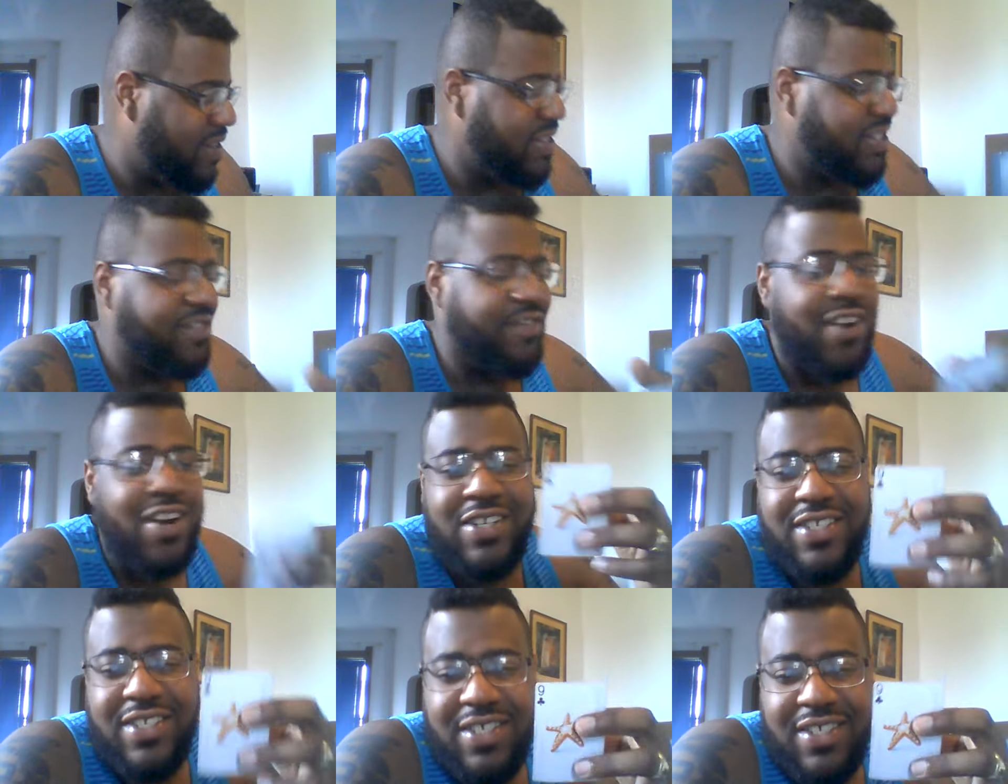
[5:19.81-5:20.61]
As far
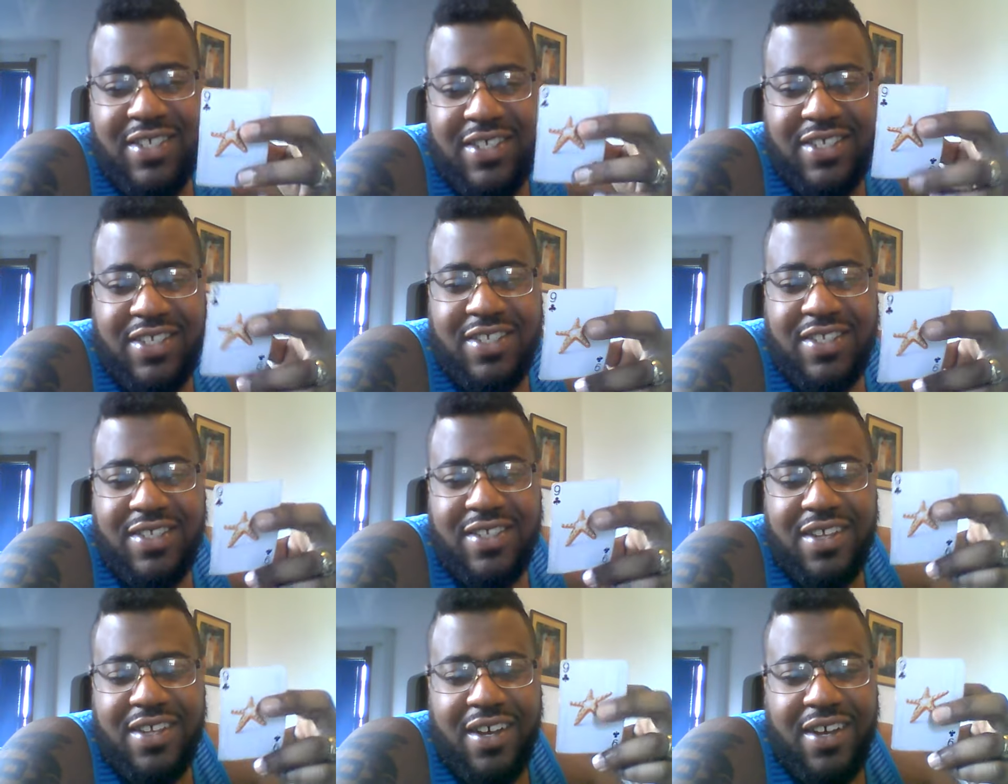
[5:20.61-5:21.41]
as this,
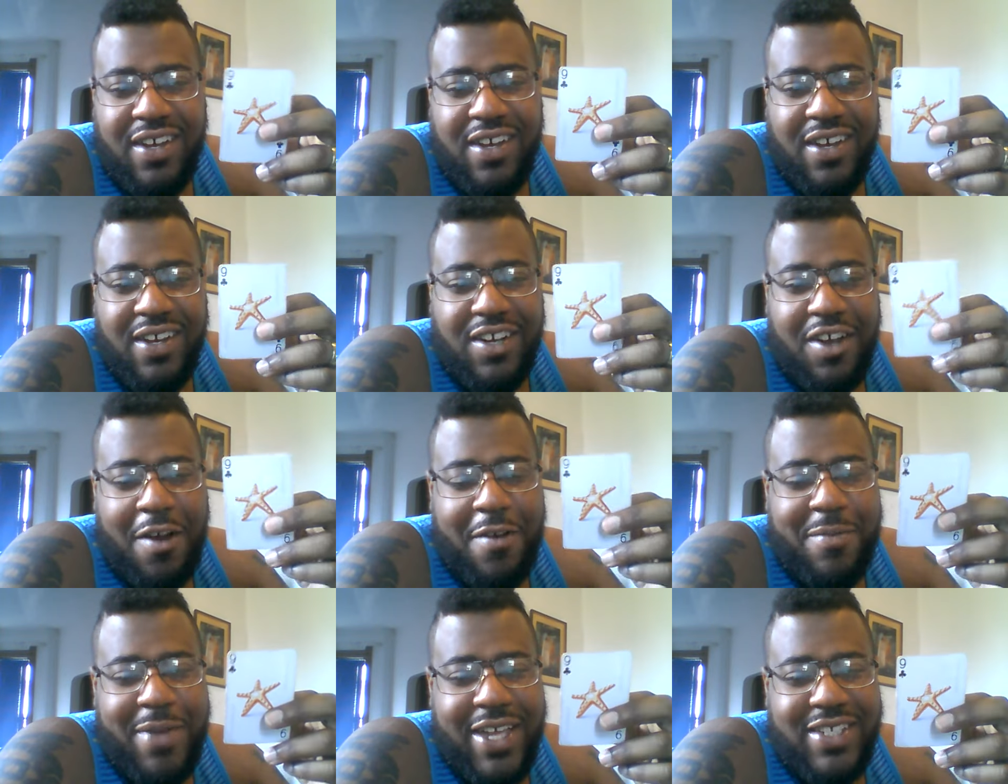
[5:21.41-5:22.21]
uh,
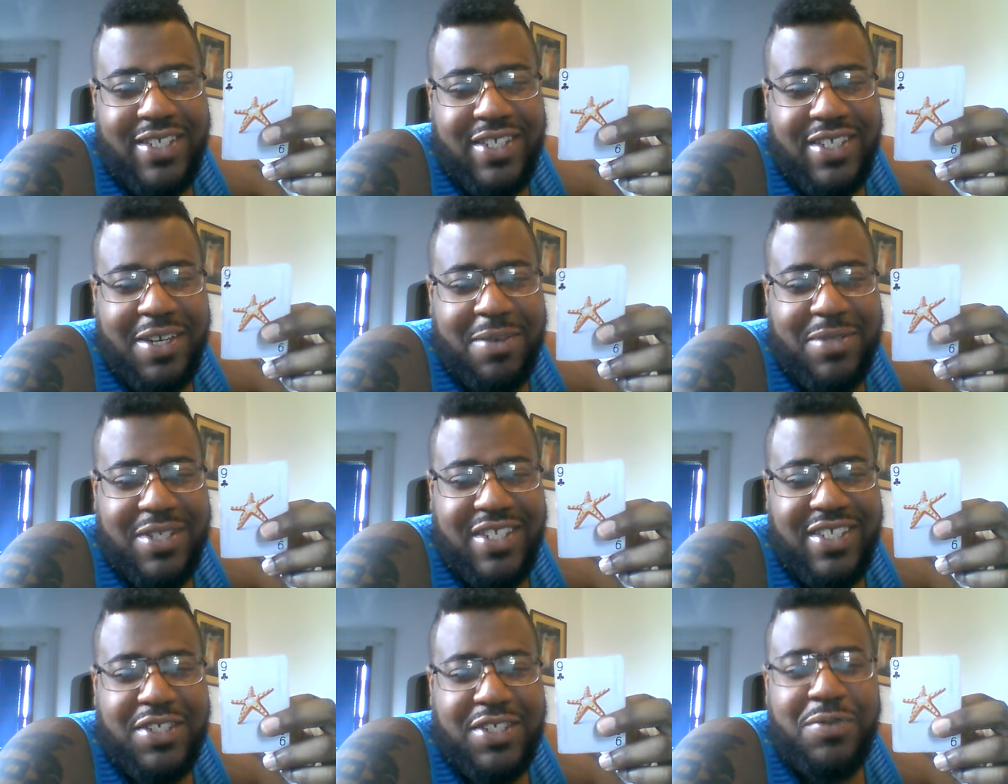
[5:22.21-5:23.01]
karmic masculine coming to
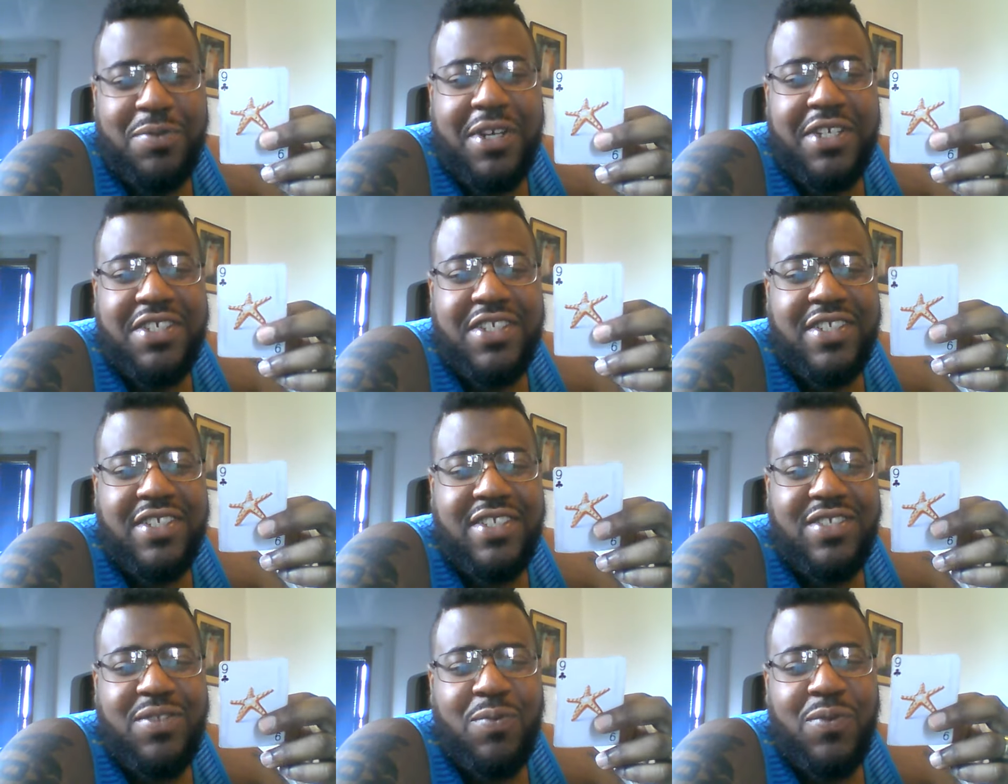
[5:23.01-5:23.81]
the
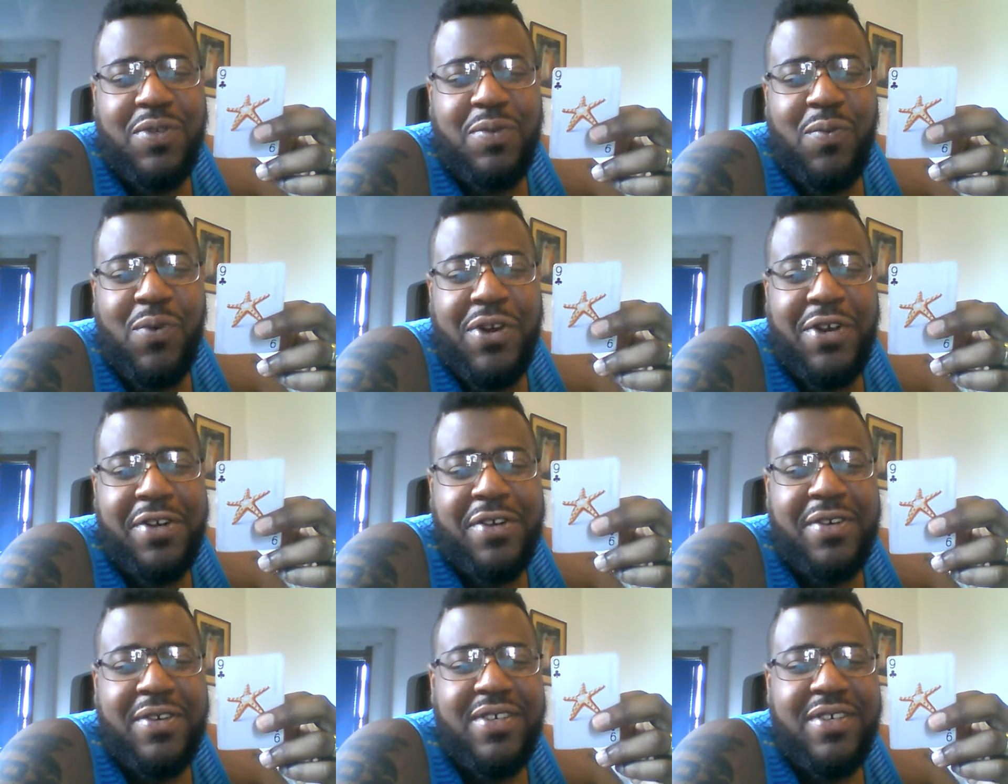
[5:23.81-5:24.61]
situations, the wounded
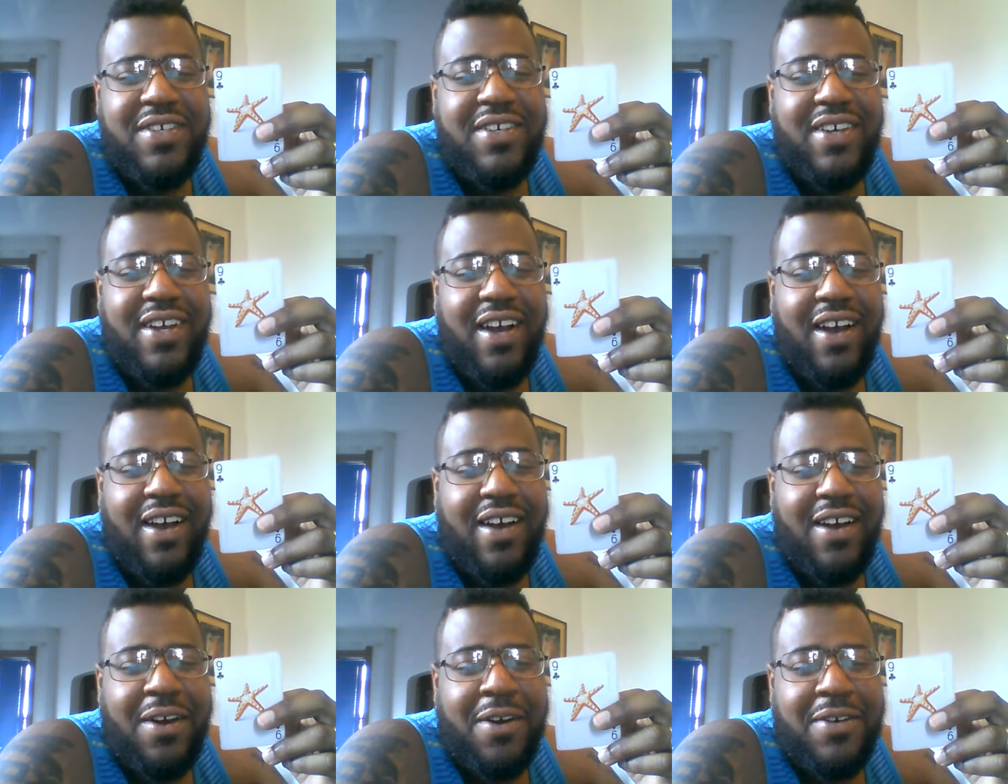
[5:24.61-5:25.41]
warrior,
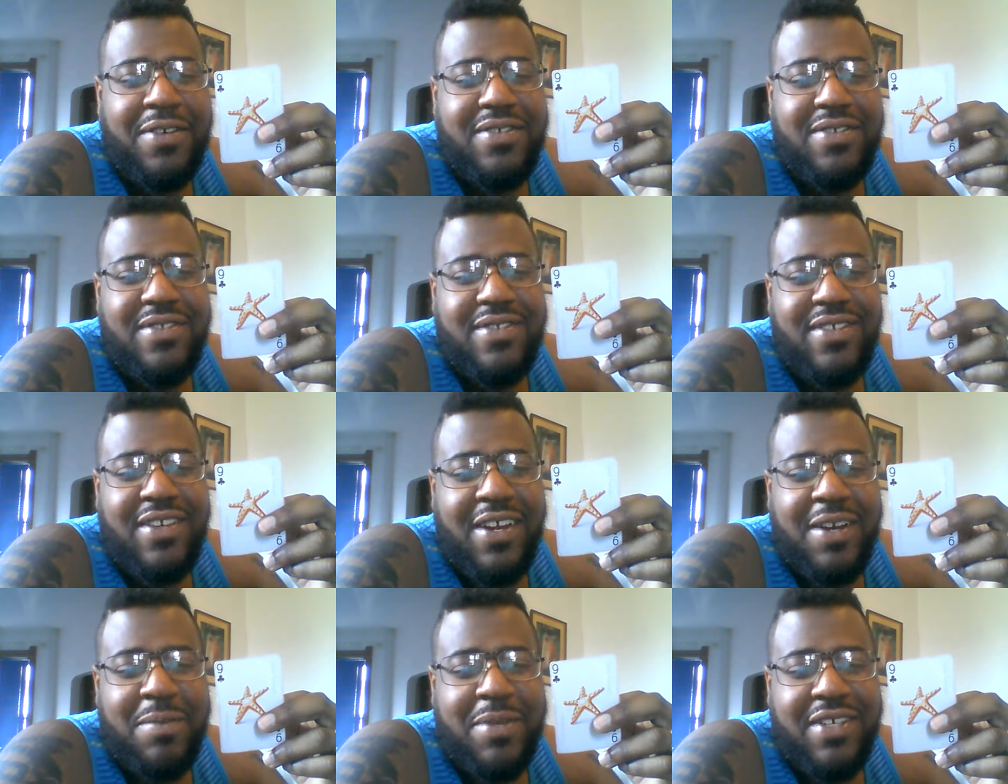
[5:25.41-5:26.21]
uh, hurt, you
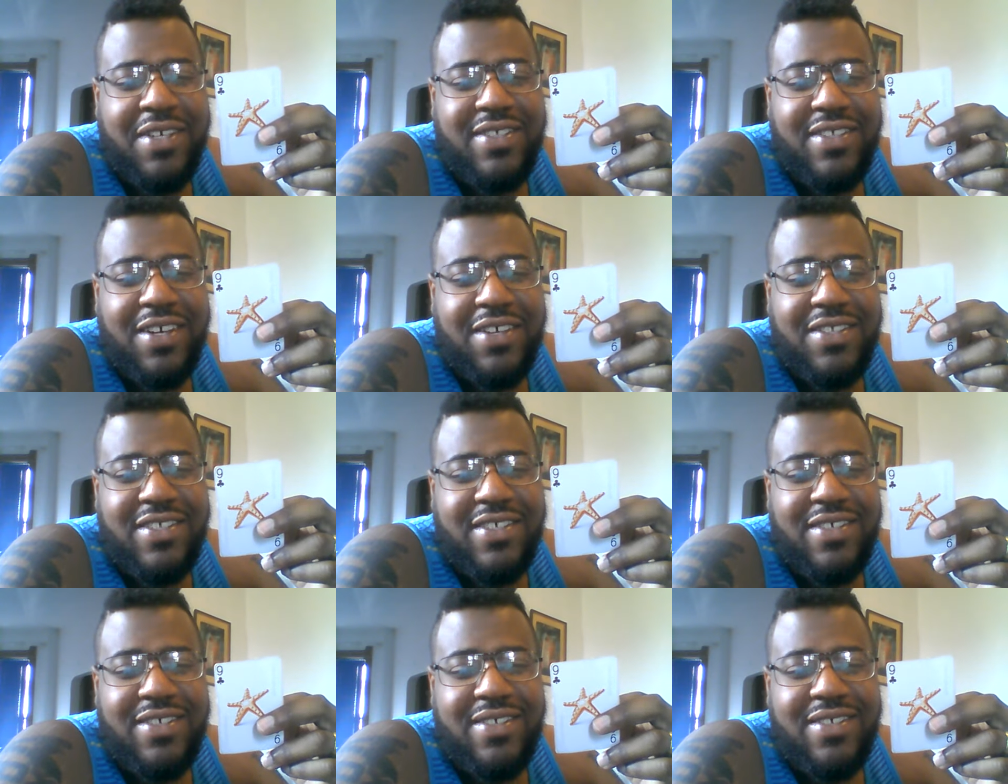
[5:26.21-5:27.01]
know what I mean,
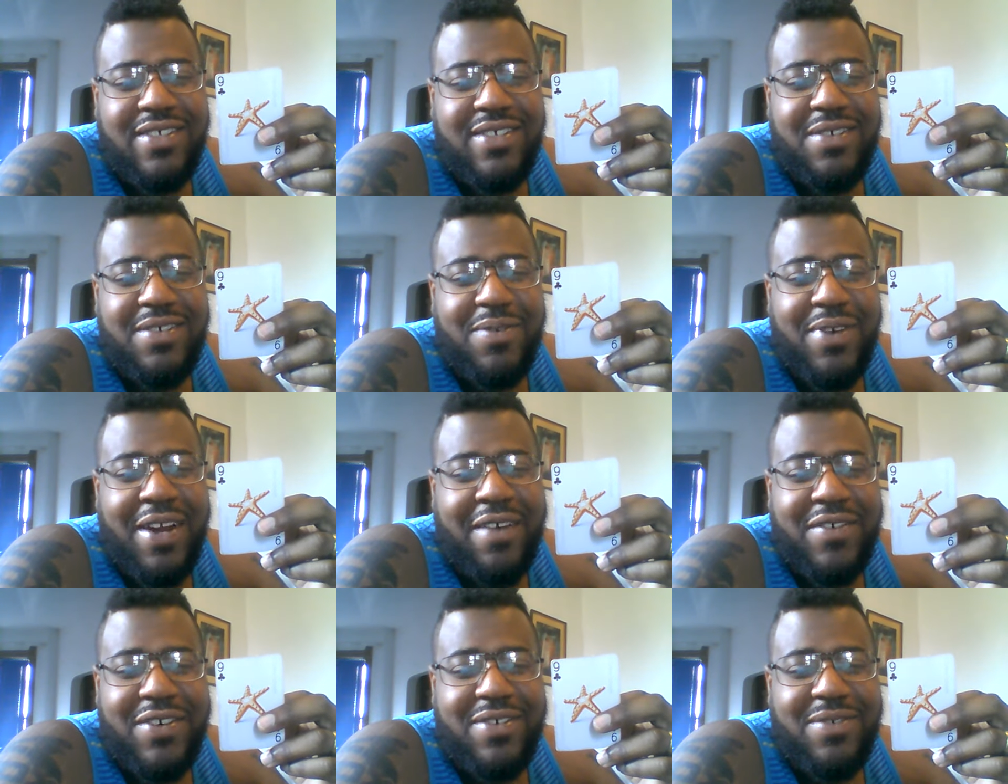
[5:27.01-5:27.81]
salty,
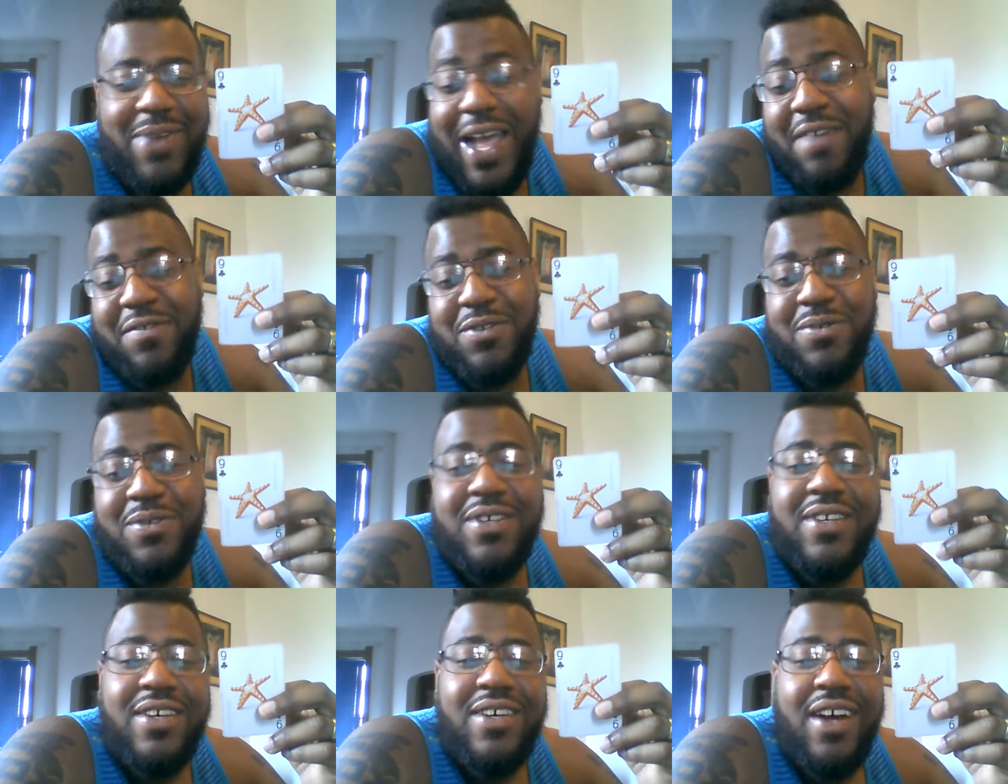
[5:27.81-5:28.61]
whatever, what have you.